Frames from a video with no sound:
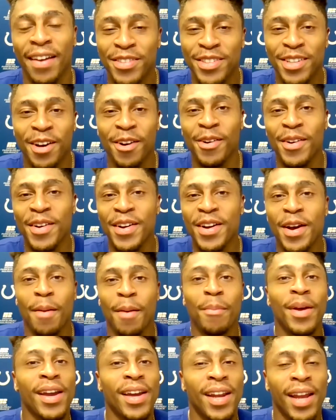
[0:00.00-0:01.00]
So
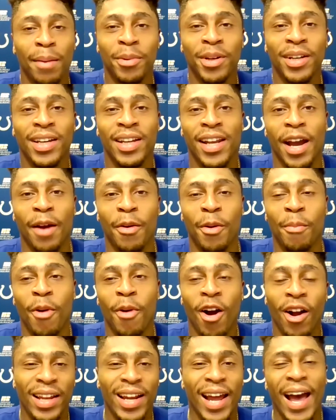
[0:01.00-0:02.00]
being able to connect with
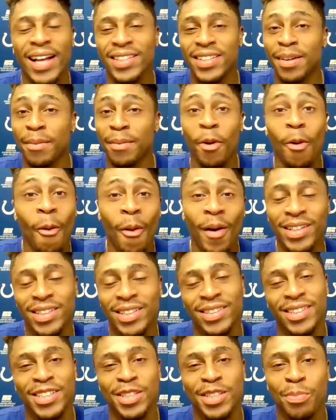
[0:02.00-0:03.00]
Marlon, asking him
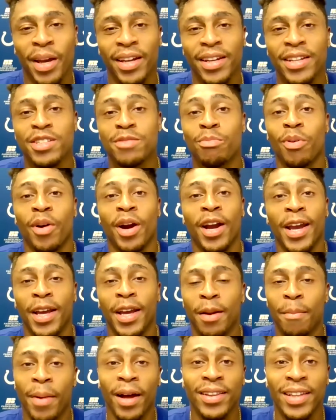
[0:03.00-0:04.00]
questions, picking his brain
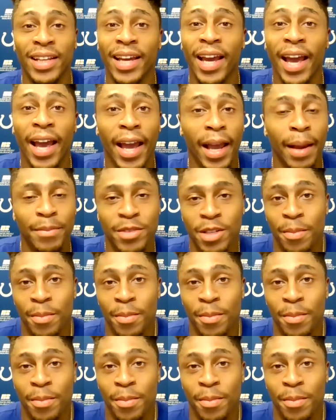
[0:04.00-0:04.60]
about the games.